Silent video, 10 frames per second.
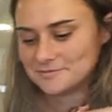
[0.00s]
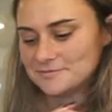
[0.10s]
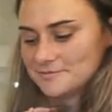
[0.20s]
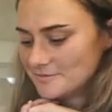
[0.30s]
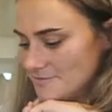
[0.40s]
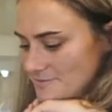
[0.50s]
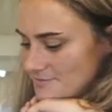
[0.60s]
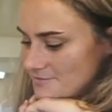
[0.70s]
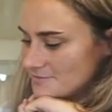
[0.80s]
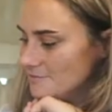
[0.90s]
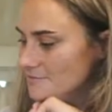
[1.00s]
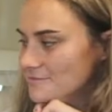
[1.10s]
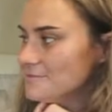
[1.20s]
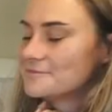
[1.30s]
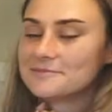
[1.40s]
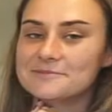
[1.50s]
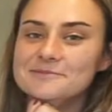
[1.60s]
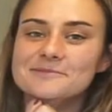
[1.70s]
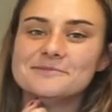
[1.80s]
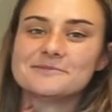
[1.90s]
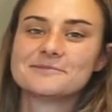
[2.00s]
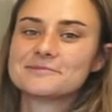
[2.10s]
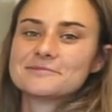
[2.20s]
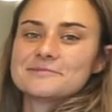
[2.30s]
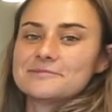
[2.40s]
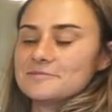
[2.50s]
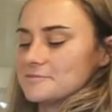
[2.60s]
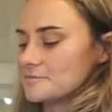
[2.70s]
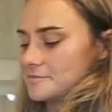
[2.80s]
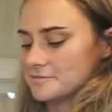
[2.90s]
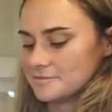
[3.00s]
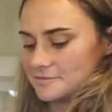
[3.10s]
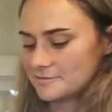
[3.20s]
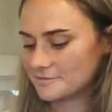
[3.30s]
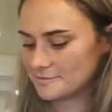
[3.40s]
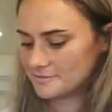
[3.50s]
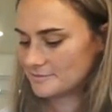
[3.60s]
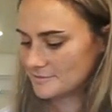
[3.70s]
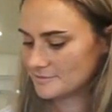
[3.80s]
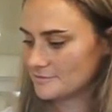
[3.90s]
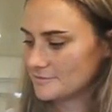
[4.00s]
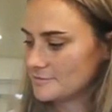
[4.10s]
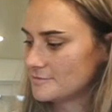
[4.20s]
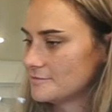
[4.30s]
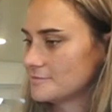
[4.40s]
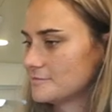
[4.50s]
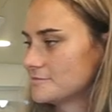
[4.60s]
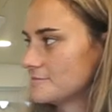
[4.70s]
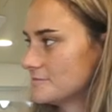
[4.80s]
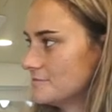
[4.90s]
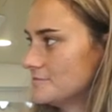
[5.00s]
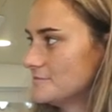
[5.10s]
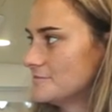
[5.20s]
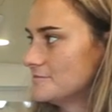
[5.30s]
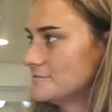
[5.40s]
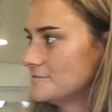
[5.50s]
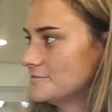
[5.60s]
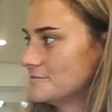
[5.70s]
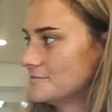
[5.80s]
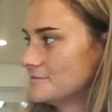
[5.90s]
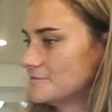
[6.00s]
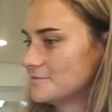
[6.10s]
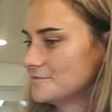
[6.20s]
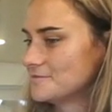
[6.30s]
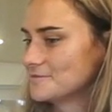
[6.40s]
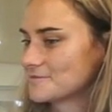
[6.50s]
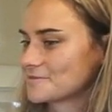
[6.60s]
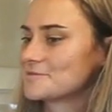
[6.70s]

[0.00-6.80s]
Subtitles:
This person isn't speaking.